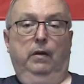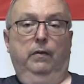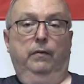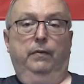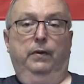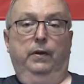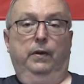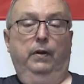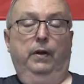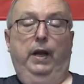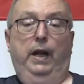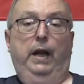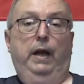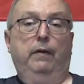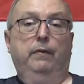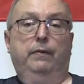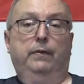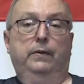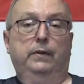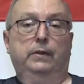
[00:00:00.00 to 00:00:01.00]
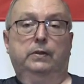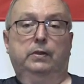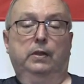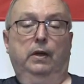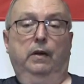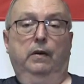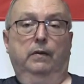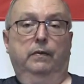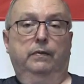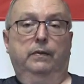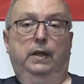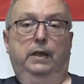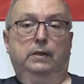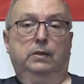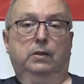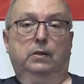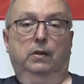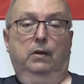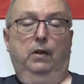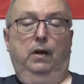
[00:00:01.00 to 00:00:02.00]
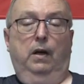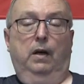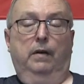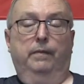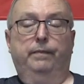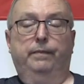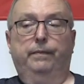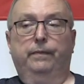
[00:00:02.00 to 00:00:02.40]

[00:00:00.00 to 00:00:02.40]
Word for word: Figure it out for yourself. That's the law.